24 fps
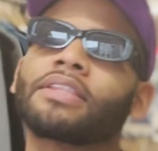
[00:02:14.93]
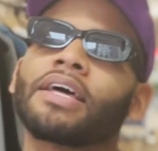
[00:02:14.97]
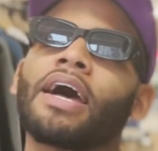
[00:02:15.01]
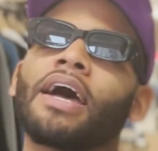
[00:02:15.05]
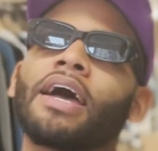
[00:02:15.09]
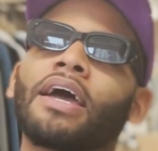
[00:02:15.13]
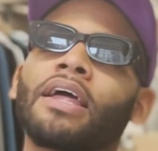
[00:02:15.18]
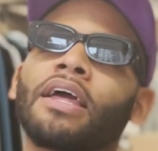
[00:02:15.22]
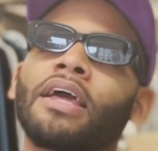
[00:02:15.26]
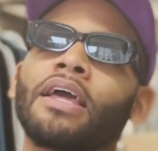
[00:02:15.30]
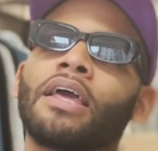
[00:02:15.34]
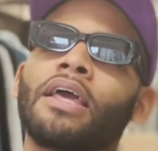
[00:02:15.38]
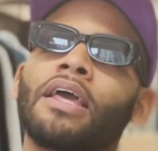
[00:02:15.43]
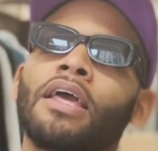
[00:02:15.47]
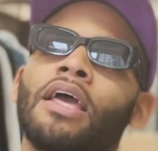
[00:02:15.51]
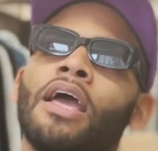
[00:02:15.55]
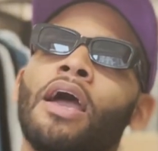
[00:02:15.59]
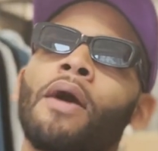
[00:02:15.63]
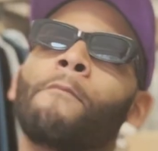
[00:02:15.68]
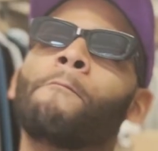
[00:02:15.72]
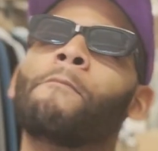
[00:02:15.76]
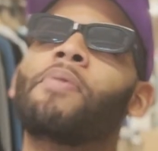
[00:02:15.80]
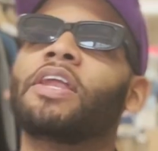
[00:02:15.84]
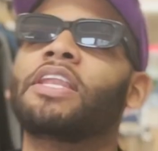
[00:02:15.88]
that,
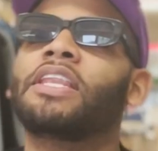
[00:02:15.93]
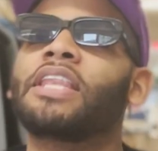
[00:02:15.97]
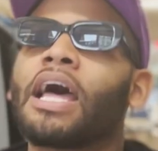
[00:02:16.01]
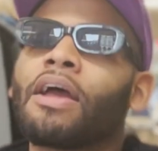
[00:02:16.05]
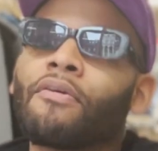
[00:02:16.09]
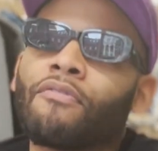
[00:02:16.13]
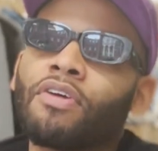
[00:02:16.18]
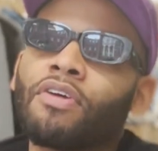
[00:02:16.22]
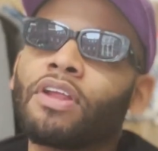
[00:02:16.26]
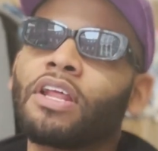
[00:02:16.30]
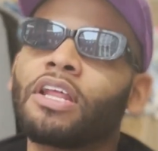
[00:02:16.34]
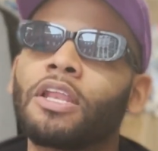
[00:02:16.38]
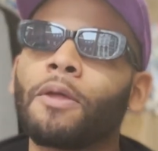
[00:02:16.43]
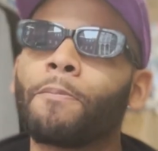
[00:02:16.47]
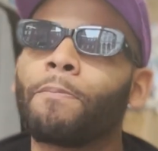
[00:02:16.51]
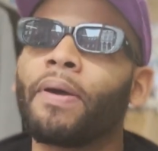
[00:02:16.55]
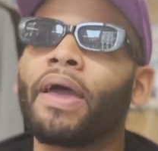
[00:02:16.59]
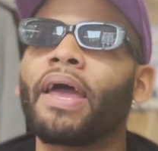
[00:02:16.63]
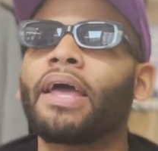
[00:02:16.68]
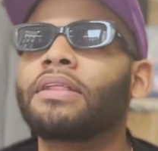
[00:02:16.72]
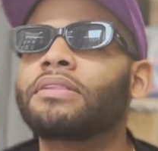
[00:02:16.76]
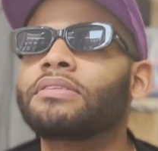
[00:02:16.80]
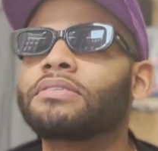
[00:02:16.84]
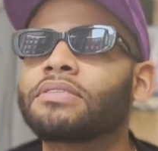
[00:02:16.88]
but that really
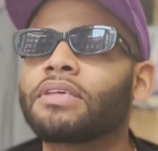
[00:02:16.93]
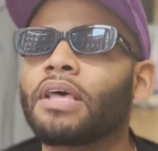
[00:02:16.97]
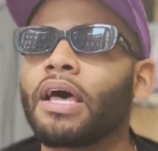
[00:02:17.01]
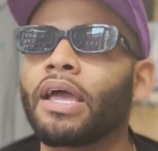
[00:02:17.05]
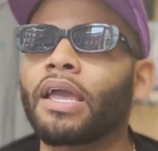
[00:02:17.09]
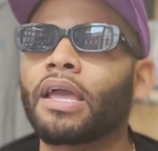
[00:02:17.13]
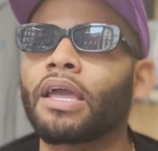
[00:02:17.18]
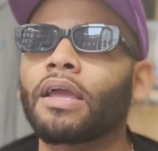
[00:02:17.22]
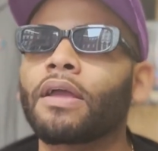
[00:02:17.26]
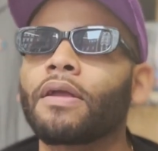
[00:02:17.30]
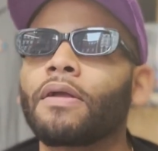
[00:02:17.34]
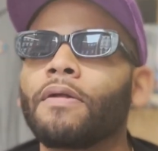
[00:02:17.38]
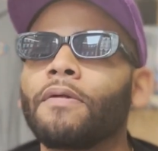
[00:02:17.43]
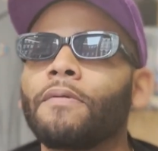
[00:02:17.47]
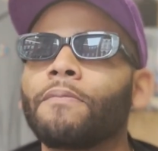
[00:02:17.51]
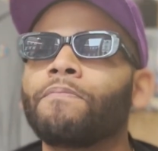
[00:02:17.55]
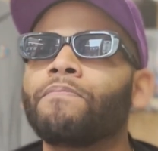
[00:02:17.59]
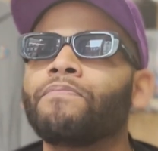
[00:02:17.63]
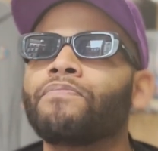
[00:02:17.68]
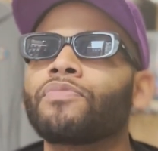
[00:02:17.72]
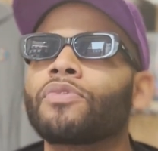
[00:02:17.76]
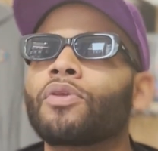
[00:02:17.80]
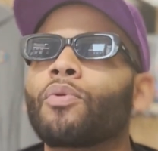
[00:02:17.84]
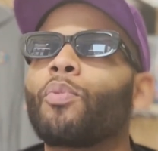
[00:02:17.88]
depends. Like,
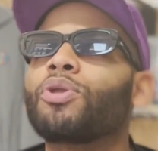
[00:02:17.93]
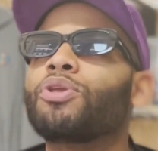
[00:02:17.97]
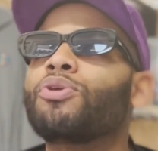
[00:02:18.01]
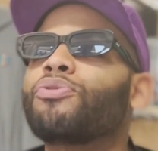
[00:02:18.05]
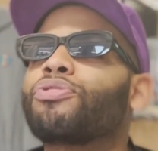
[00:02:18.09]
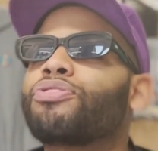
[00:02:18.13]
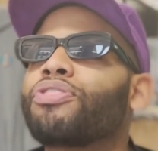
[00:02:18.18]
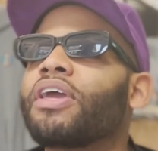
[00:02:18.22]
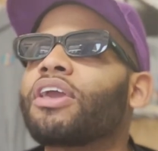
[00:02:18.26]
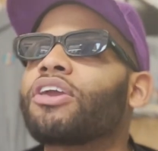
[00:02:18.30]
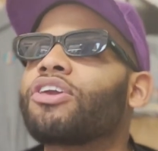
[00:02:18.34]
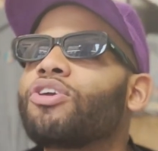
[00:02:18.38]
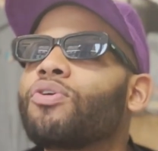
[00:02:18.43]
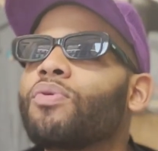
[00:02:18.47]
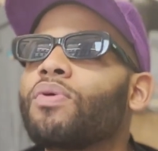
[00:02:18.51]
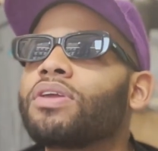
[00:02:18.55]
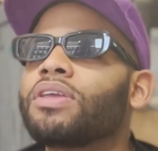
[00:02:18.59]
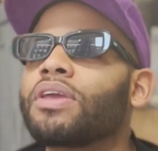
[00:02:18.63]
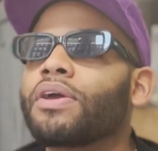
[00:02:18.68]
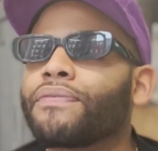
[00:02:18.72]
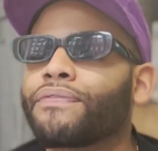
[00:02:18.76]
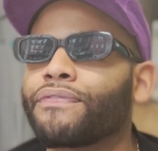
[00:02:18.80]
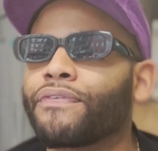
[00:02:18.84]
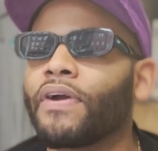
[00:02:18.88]
when you think you and
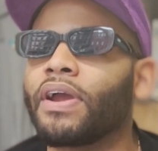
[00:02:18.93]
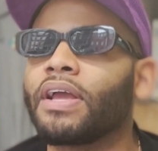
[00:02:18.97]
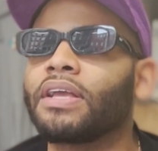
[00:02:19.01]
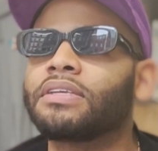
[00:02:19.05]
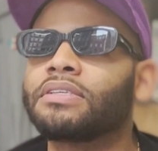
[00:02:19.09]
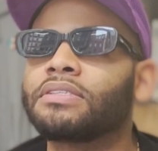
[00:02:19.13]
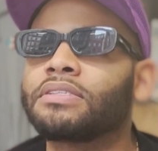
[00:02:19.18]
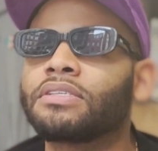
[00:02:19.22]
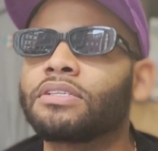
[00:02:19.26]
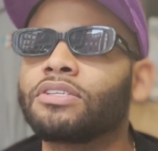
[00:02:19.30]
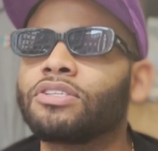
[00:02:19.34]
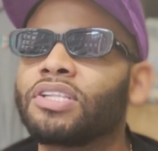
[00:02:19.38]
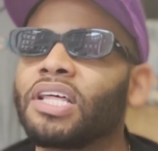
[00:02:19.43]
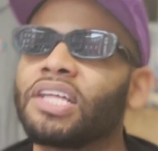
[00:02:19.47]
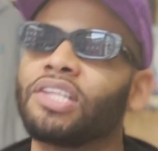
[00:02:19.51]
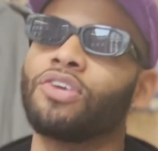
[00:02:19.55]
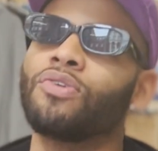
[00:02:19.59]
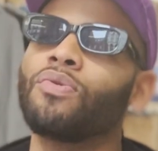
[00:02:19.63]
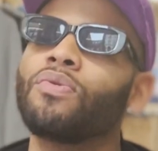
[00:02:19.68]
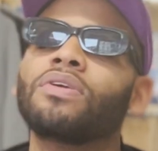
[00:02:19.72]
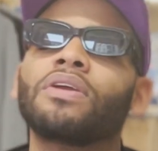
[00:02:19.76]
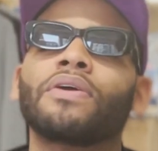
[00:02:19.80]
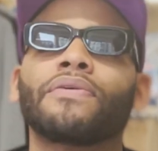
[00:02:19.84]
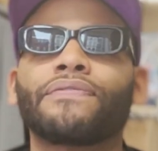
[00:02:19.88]
your friends, then
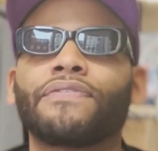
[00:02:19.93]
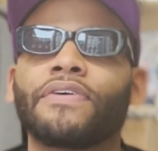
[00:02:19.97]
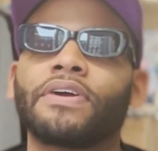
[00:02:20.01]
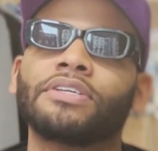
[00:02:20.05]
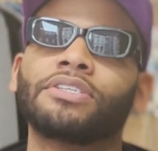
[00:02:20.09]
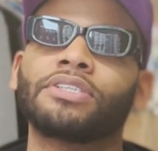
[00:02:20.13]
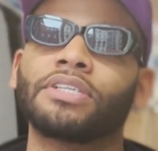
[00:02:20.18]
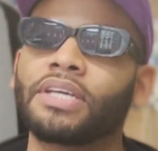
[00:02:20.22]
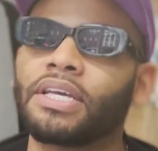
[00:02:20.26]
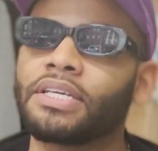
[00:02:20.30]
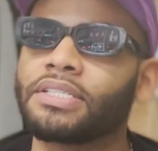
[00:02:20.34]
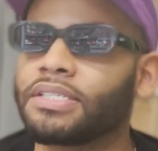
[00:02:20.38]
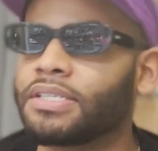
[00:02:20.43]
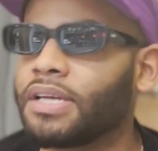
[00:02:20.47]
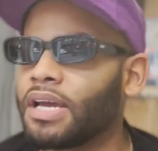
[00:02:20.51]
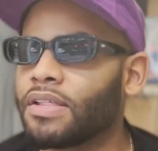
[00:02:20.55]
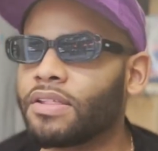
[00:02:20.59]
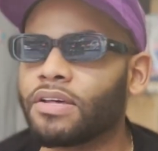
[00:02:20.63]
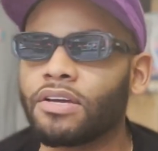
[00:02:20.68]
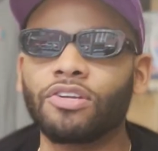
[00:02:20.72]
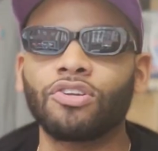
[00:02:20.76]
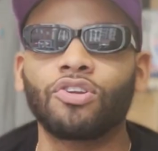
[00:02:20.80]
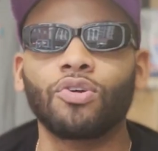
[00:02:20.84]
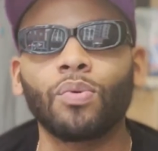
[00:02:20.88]
you and your friends should get
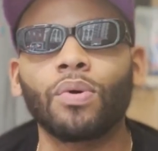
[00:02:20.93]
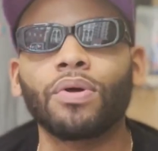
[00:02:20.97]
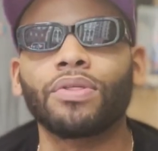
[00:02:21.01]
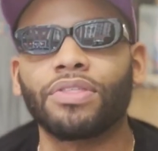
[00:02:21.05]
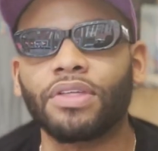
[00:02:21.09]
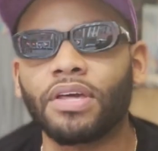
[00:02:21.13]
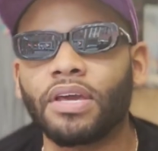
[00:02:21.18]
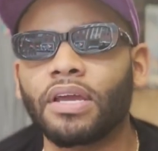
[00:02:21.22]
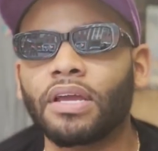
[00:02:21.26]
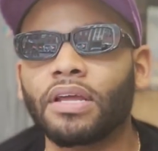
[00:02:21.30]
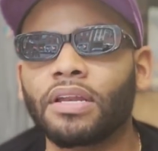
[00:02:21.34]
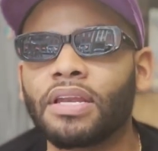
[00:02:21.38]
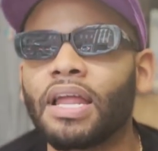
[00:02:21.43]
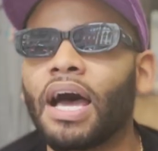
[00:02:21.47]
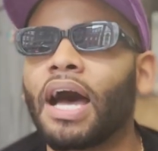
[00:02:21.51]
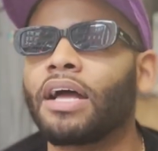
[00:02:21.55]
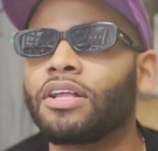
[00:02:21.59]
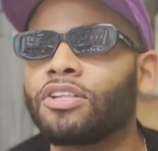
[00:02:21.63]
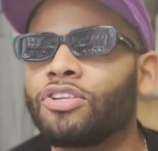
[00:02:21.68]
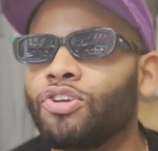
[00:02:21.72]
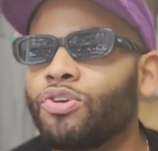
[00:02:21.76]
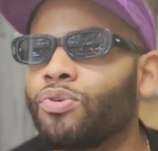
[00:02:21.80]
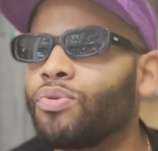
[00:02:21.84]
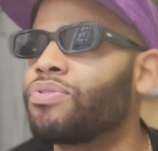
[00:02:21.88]
together and do a thing,
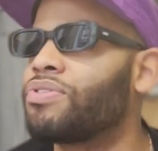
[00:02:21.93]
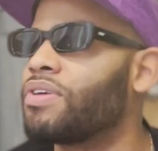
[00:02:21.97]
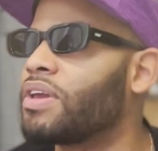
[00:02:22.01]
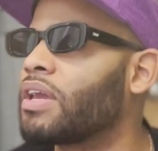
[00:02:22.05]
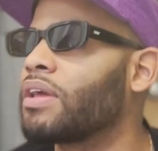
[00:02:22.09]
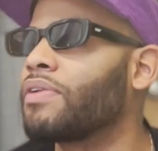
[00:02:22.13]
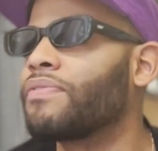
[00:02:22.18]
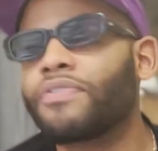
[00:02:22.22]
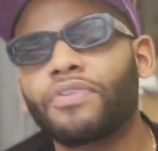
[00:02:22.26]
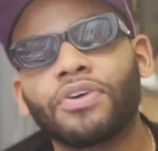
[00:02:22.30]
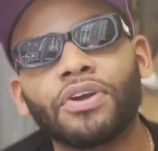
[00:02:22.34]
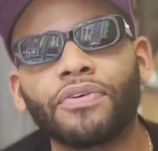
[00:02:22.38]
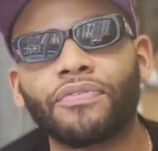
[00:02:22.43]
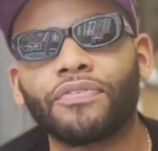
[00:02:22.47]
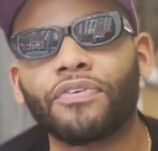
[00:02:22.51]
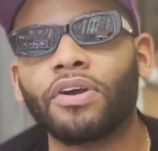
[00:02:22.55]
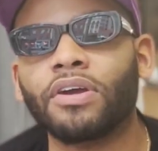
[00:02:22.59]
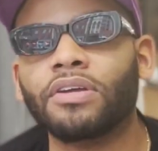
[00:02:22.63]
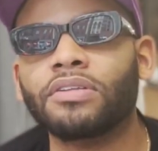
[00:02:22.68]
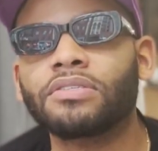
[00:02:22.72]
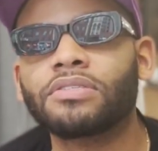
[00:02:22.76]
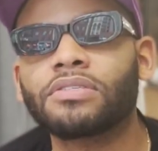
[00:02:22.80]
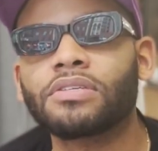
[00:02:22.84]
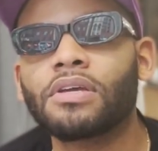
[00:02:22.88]
not you thinking for your
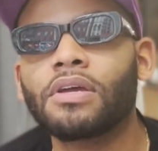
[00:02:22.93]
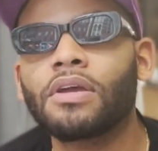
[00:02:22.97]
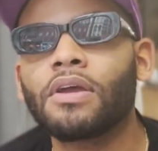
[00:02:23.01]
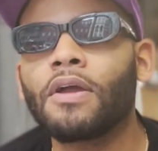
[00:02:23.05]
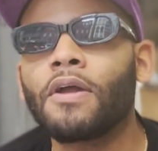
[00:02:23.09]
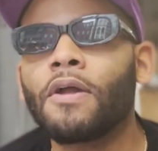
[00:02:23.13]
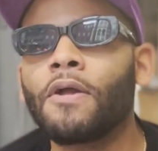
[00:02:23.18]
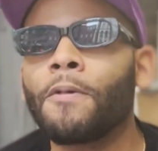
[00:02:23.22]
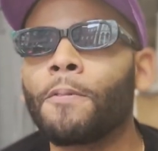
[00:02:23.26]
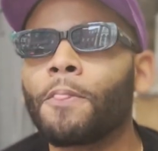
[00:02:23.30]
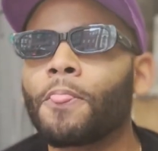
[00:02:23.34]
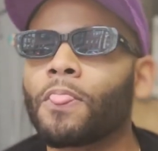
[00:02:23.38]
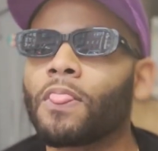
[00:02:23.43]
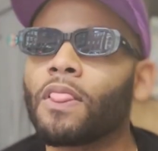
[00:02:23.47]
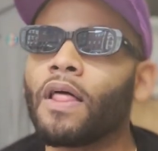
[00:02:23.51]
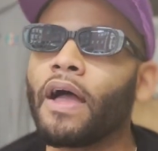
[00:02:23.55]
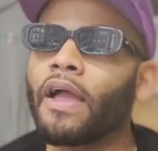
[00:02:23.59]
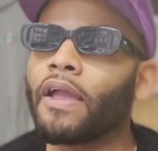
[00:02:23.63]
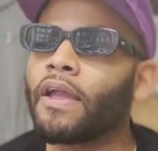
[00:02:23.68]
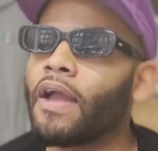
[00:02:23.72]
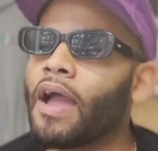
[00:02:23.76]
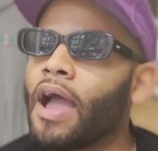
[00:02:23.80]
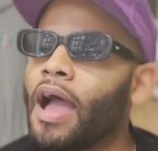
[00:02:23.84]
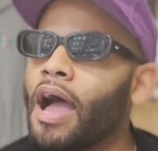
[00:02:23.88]
friends. Exactly.
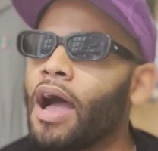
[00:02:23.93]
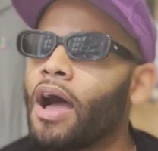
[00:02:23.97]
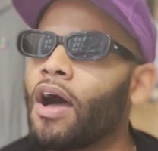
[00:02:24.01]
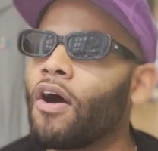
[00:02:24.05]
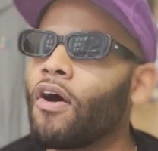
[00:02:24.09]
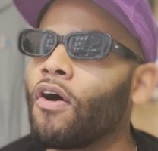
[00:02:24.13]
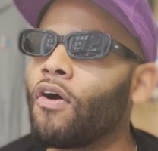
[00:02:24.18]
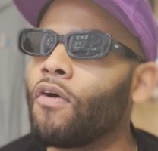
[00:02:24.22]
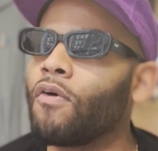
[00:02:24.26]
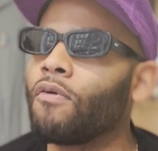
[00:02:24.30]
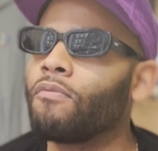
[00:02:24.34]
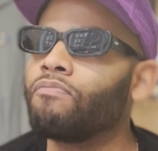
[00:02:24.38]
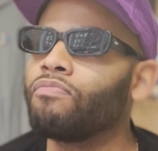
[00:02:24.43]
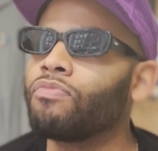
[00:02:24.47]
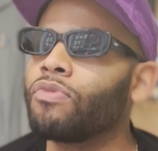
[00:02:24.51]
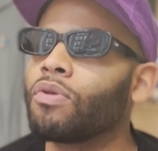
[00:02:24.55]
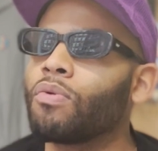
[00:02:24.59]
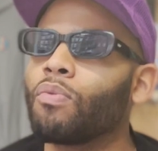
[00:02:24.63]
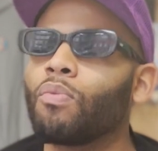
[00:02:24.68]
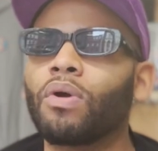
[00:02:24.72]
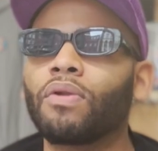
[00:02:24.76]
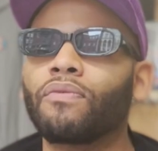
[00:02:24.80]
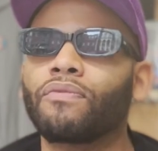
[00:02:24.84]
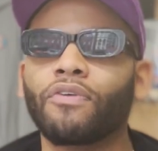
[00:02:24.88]
Like how
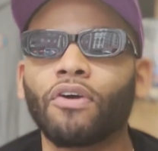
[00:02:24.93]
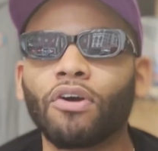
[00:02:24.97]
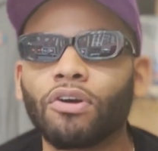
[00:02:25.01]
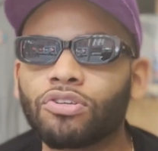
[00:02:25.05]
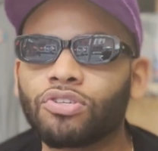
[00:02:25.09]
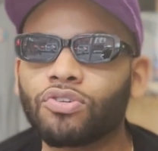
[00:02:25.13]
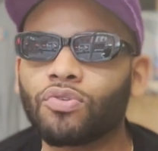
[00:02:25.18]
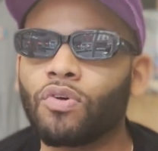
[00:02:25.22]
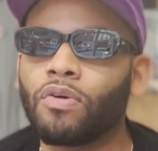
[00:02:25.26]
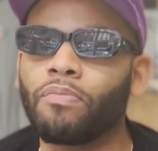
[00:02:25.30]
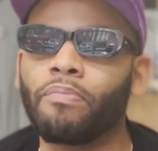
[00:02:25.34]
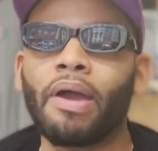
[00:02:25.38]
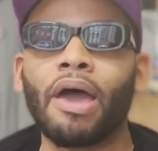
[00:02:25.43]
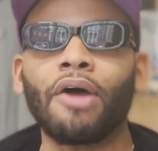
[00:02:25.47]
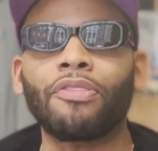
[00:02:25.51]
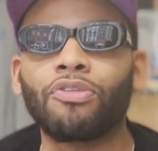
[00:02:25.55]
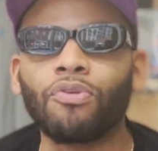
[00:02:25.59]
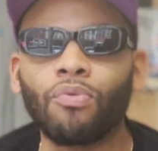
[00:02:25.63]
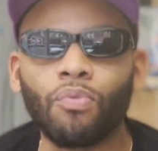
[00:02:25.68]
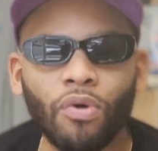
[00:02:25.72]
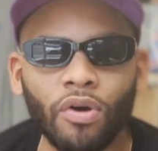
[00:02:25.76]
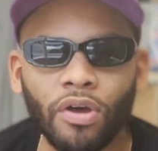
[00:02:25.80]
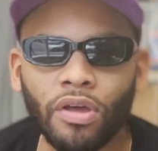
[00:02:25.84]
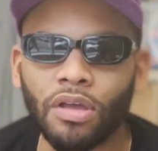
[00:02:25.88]
when Virgil and
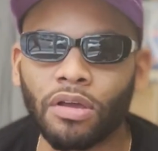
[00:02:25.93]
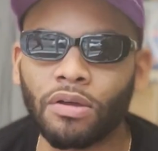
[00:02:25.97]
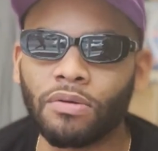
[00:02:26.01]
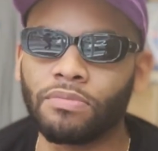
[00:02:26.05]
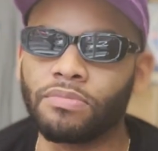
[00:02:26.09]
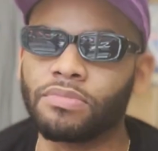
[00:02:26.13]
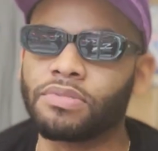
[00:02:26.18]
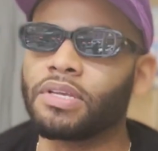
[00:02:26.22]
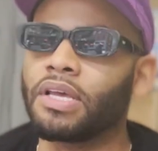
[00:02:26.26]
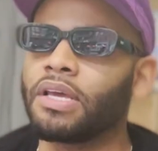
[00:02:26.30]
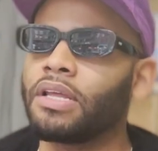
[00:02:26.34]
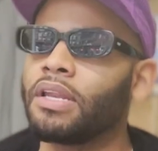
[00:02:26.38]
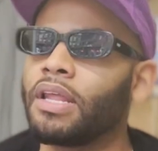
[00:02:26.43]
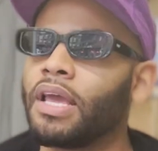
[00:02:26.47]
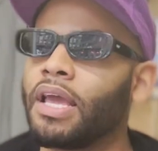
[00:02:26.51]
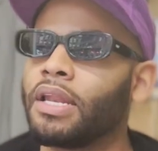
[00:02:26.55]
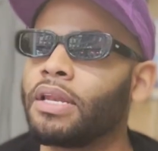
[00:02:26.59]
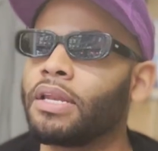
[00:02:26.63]
Matthew Williams and